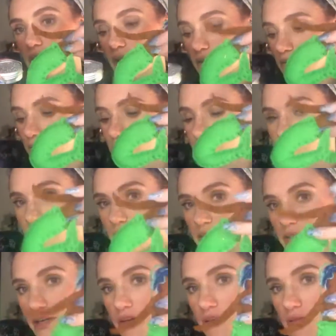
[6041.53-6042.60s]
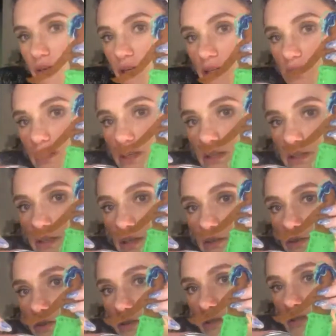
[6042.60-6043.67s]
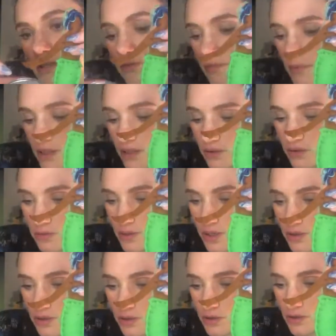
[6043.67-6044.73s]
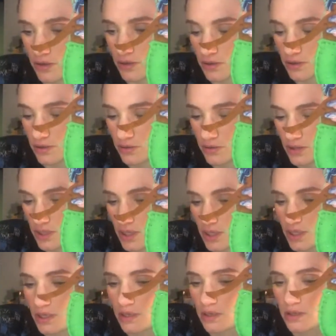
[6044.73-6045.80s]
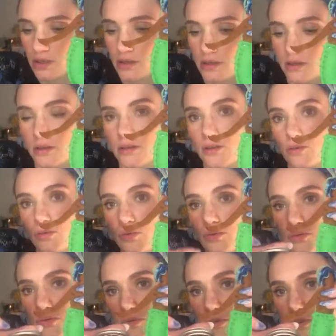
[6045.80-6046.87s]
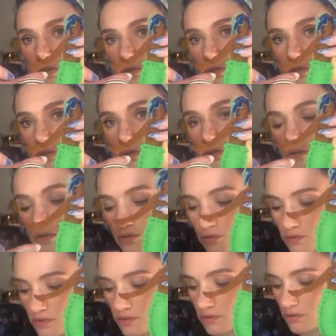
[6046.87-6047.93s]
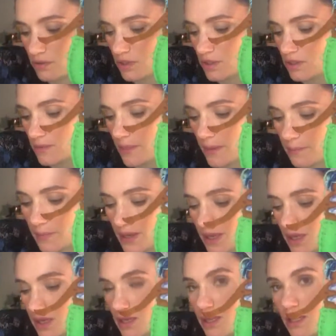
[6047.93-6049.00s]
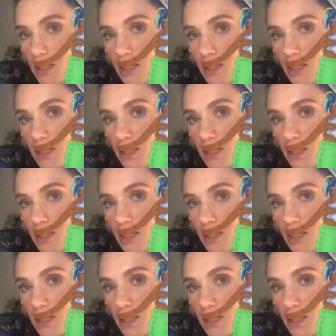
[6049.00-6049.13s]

I'll show you his hair as well actually. Silver might look quite cute. The gold. The pink.